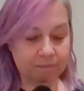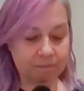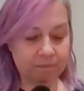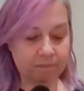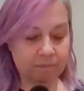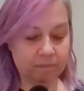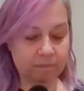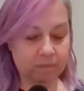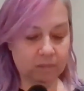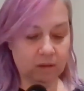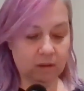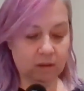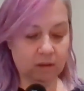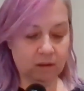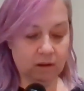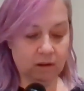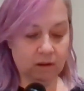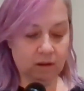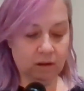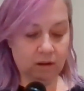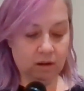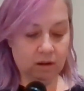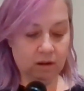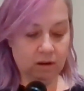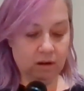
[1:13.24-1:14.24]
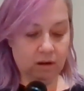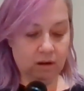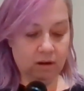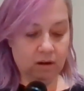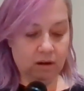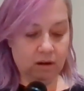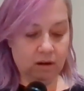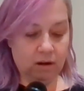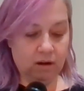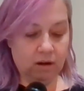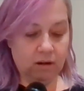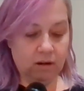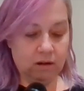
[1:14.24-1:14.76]

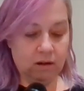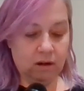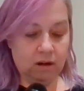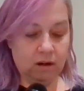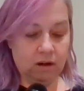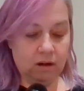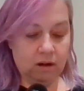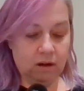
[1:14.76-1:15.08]
No one is speaking in this clip.